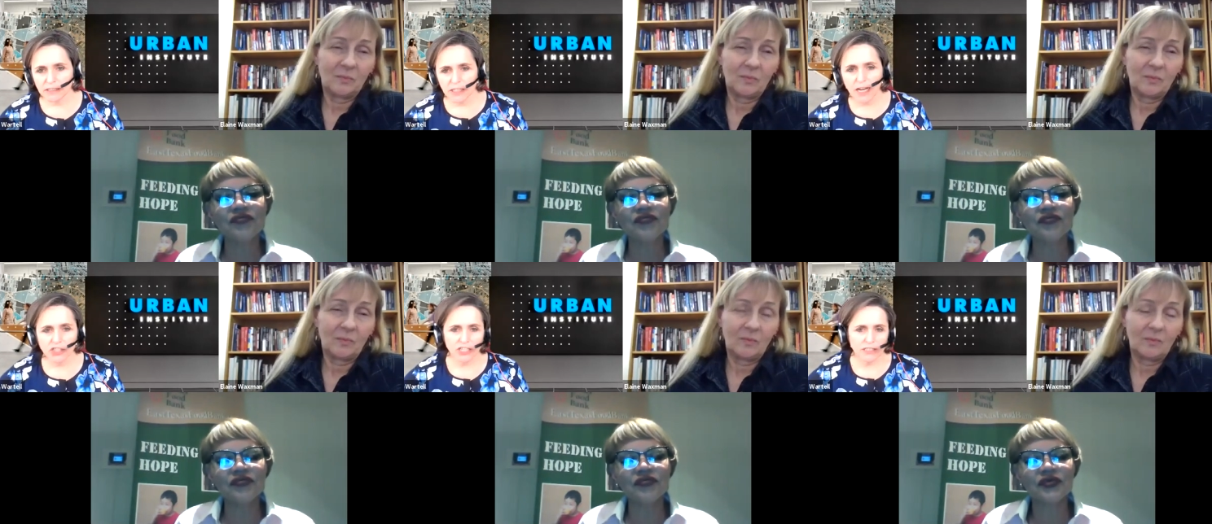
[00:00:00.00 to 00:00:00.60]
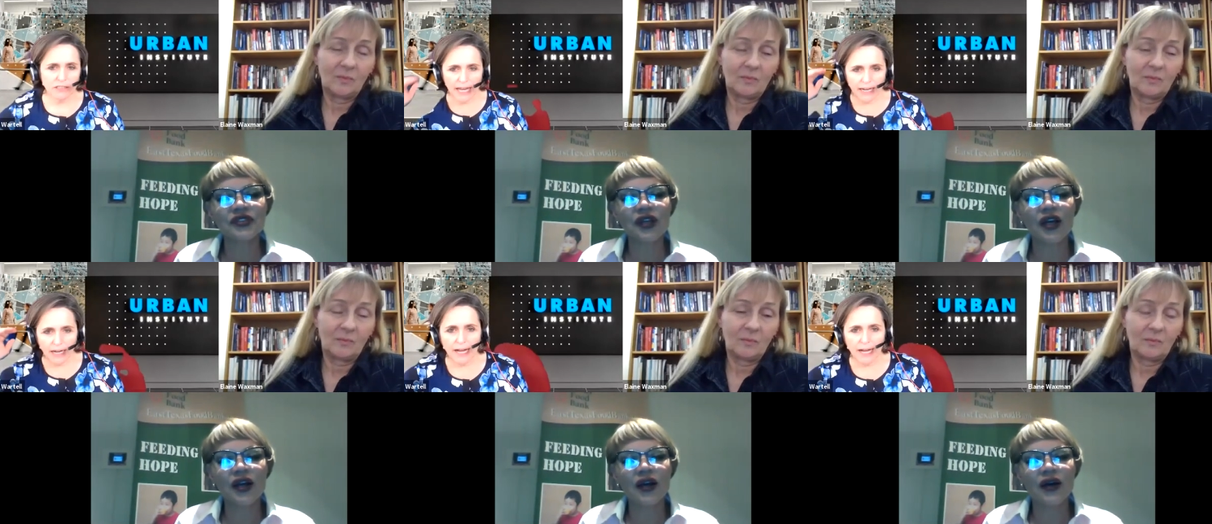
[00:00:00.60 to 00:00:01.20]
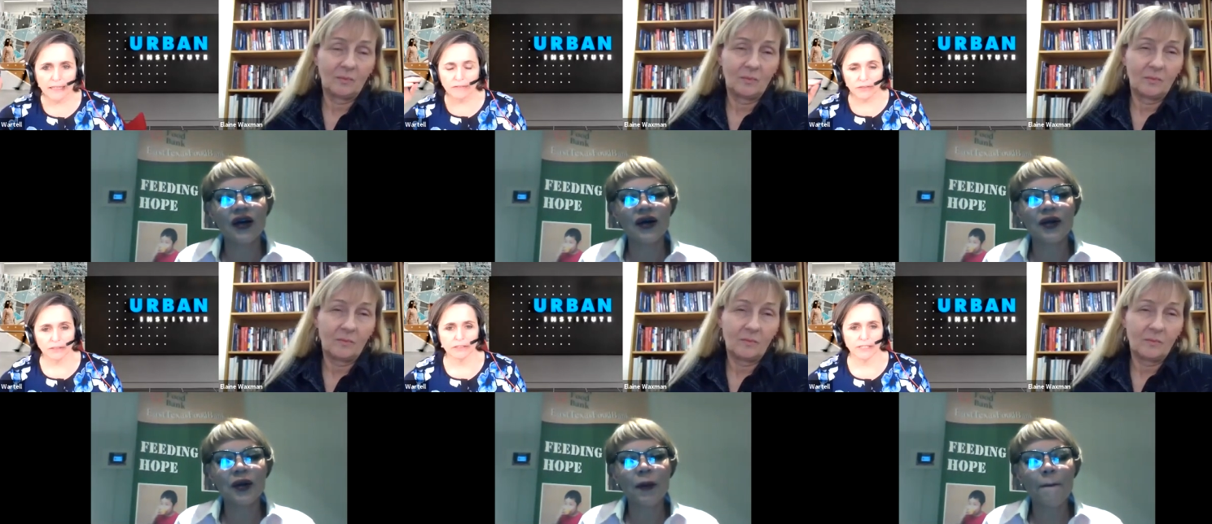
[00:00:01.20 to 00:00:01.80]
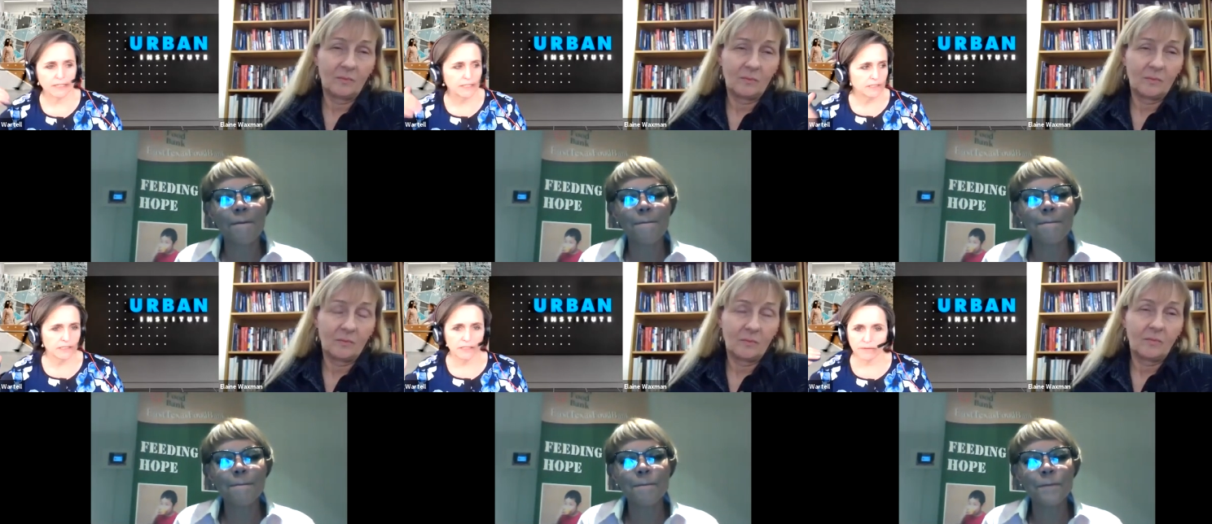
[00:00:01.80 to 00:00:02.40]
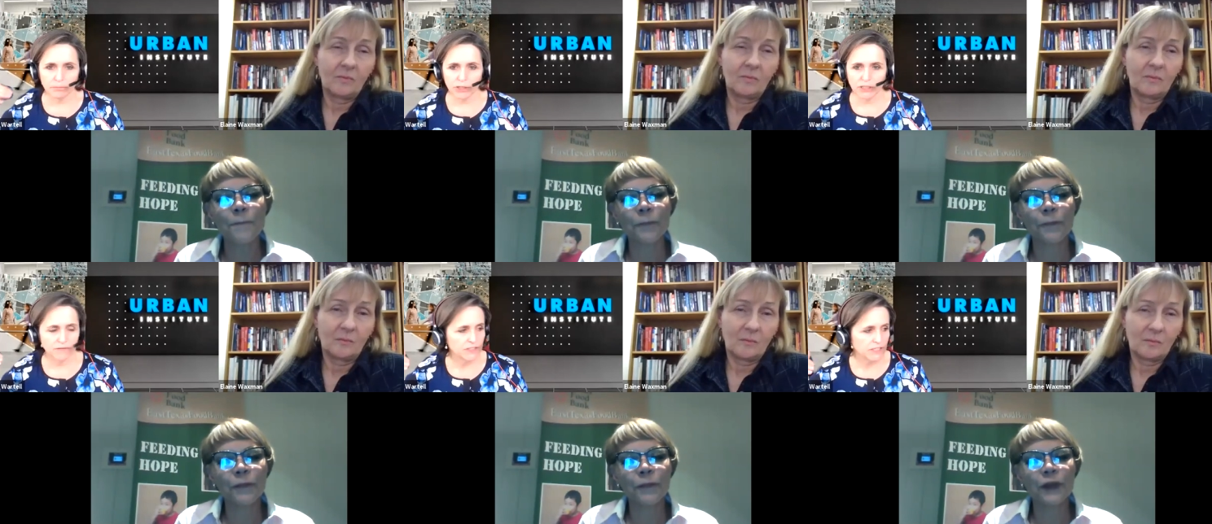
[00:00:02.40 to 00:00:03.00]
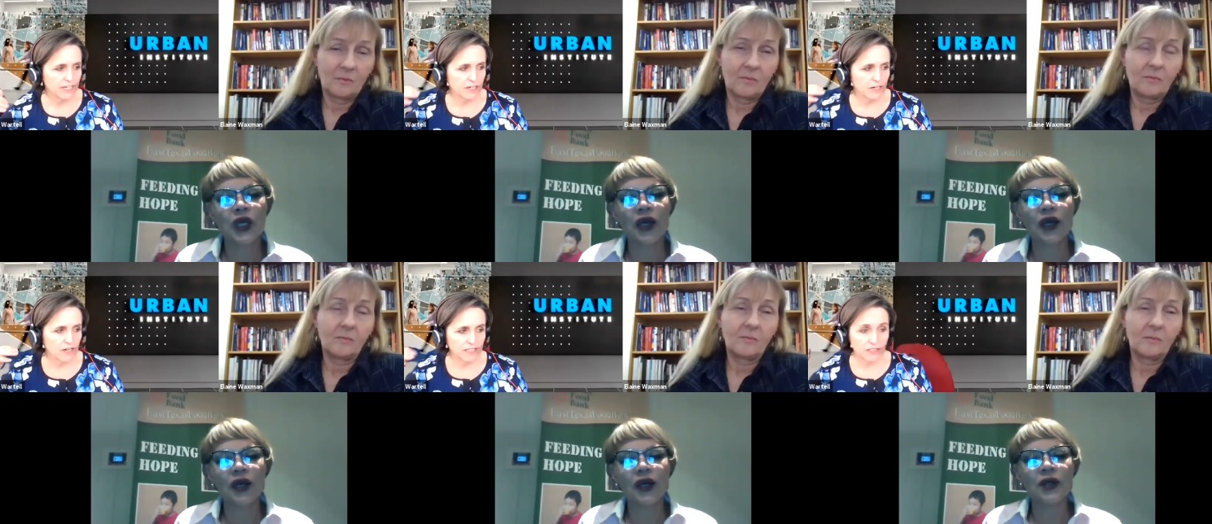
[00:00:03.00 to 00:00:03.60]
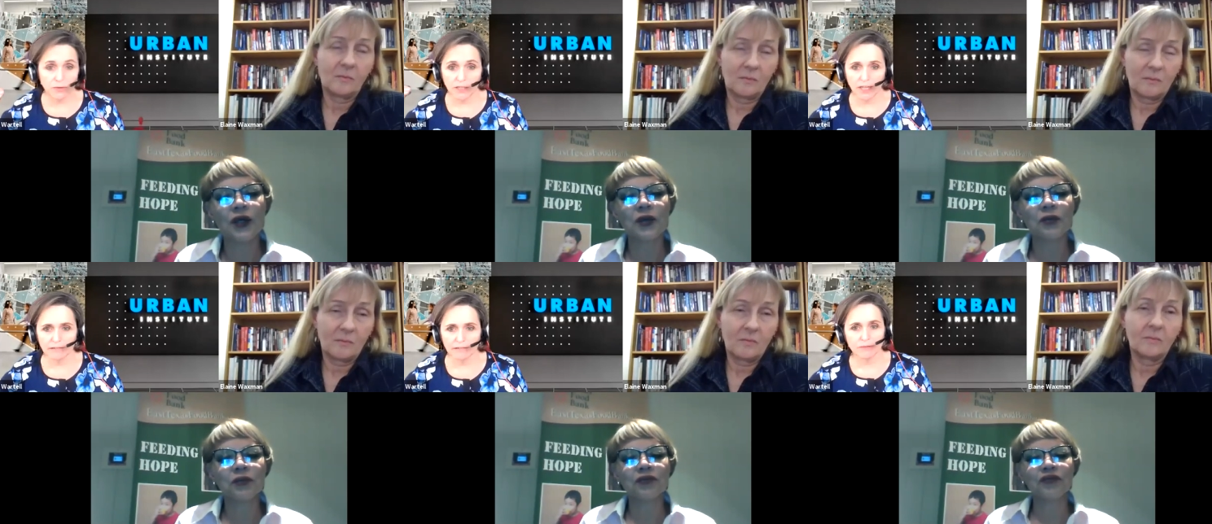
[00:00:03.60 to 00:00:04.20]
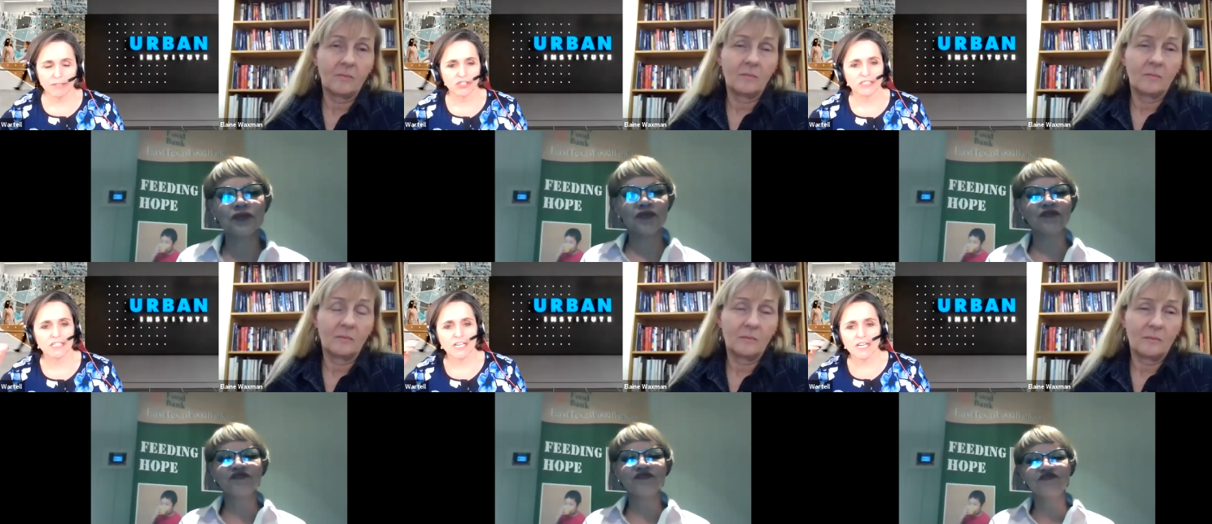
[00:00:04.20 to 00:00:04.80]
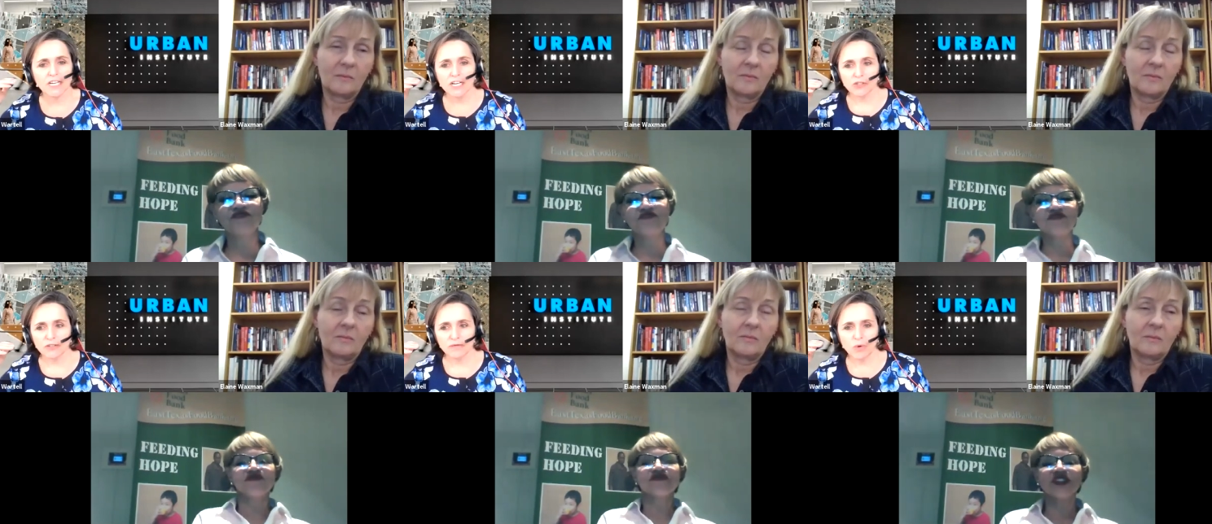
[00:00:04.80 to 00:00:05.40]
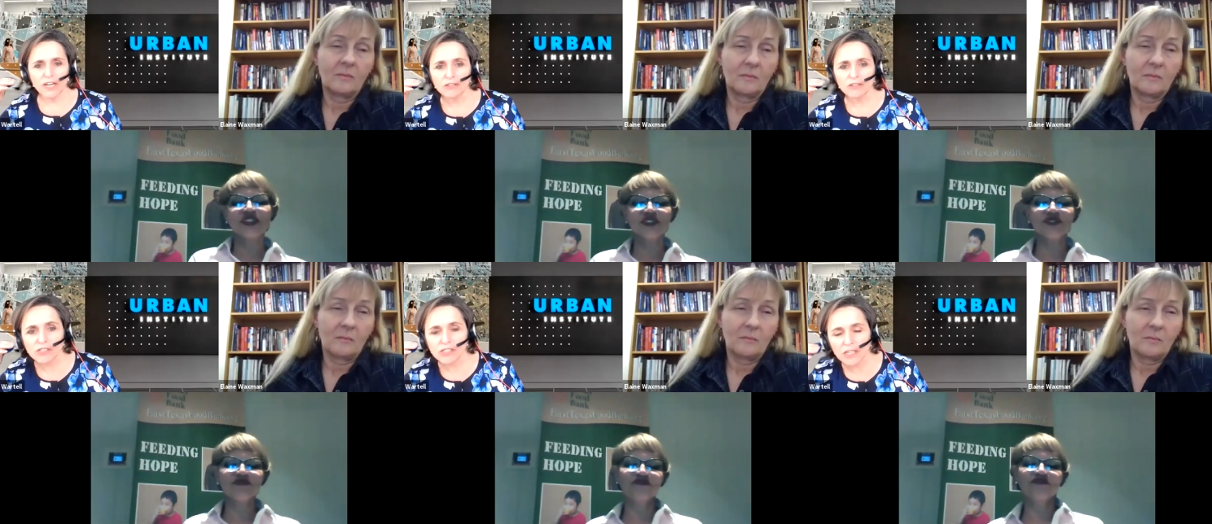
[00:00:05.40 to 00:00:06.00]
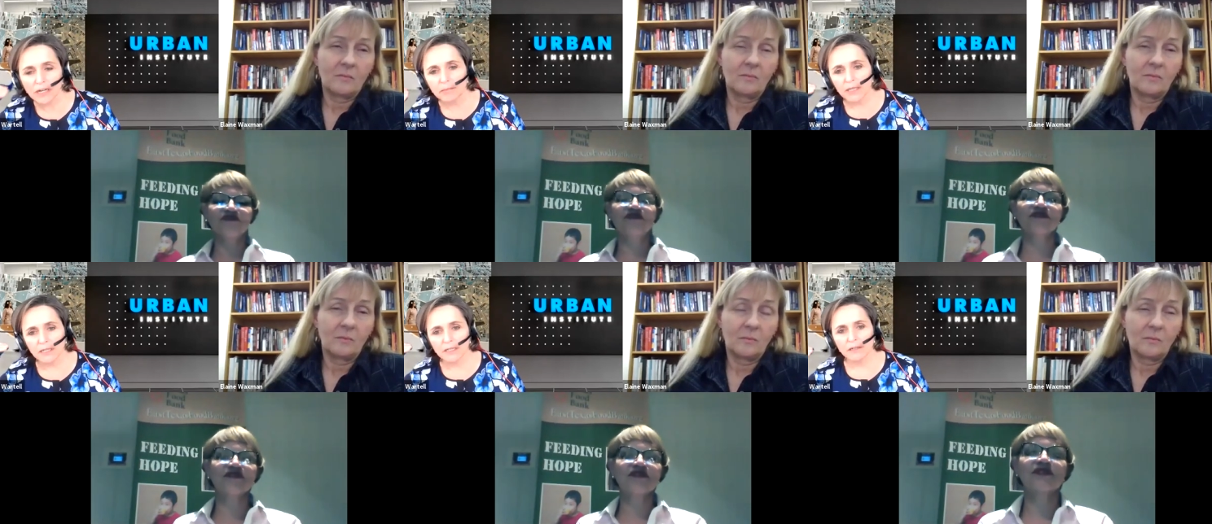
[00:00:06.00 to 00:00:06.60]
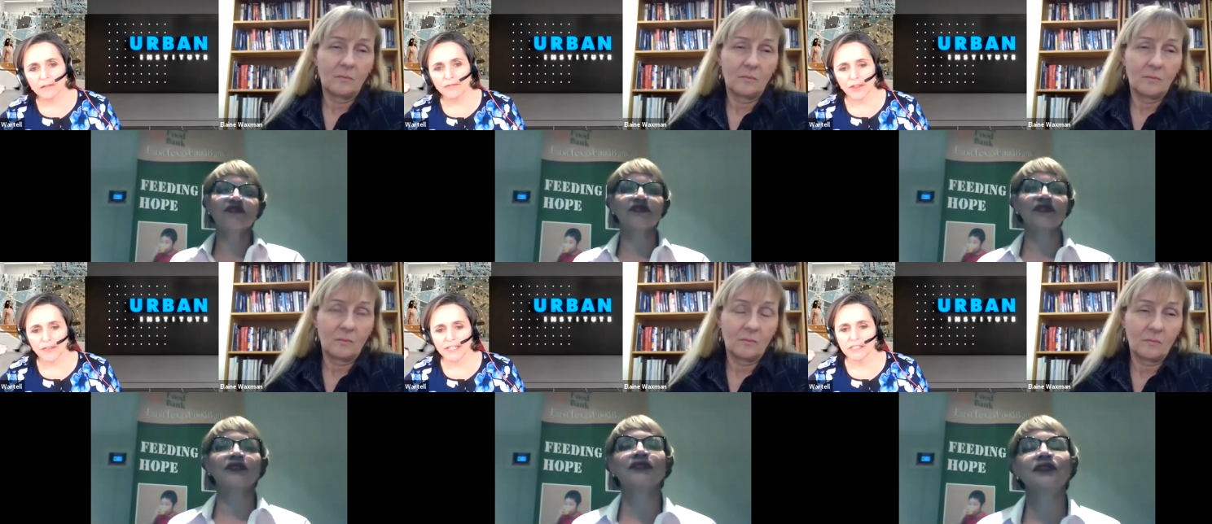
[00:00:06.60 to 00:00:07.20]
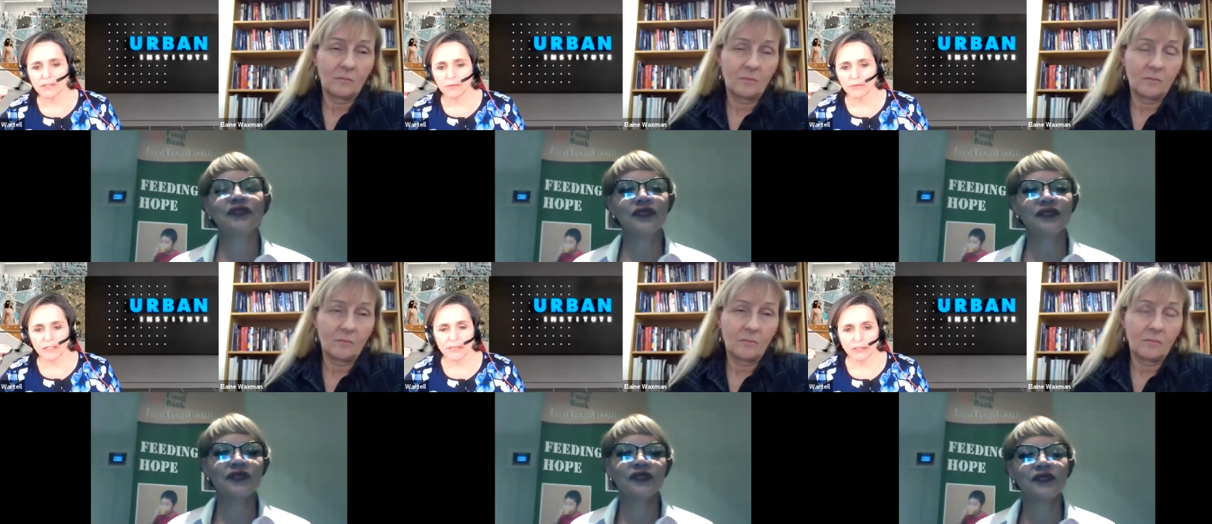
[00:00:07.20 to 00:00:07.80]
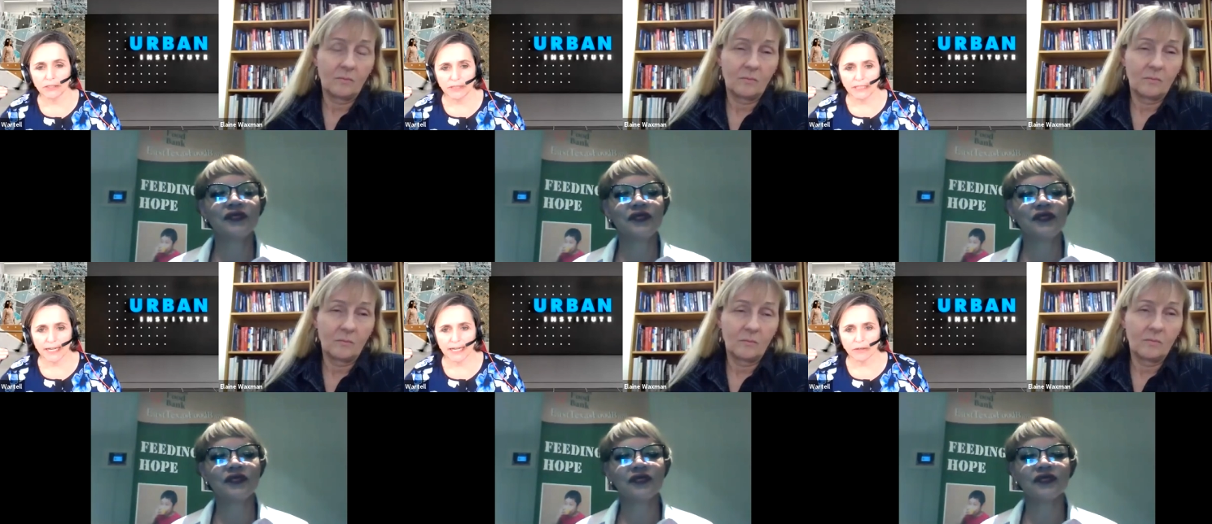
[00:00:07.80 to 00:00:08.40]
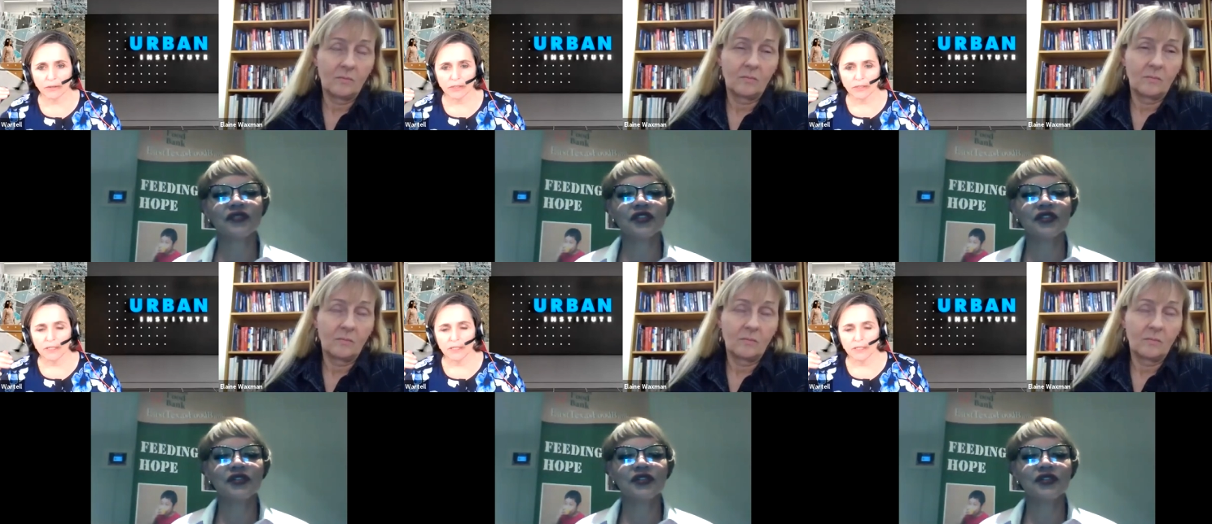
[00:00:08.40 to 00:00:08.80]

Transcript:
Speaker 1: touch at a high level because i think this is a pretty sophisticated audience with a lot of great questions sort of what are some of the things that we ought to be doing now